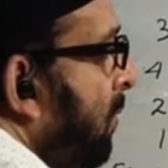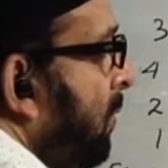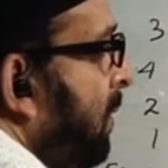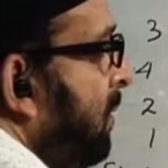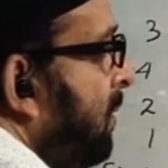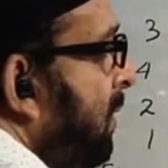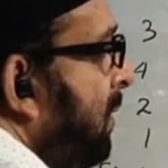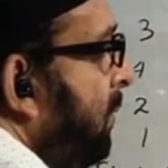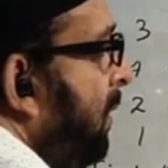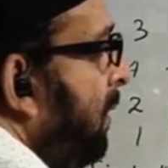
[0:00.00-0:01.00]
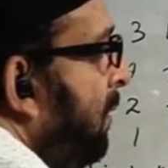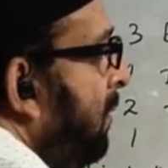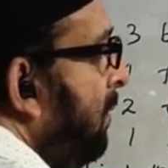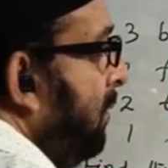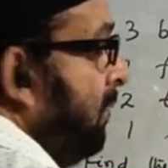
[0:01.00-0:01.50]
monthly
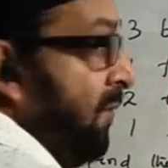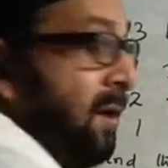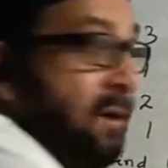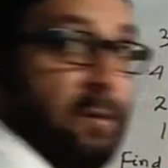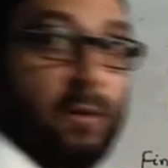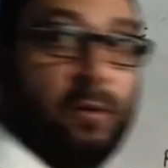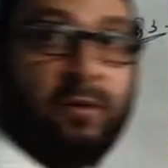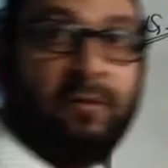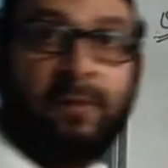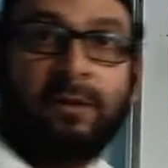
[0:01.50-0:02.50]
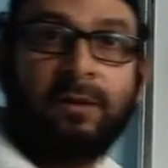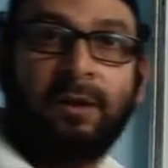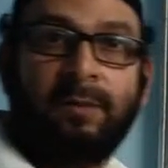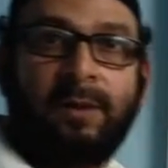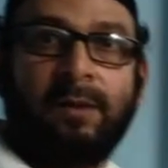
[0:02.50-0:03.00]
bill. Find the amount of
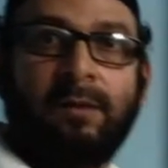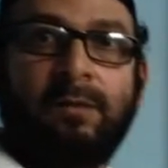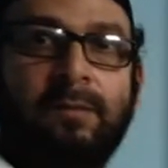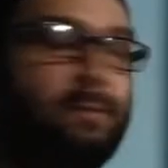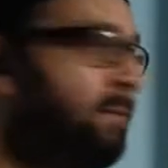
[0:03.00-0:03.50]
monthly bill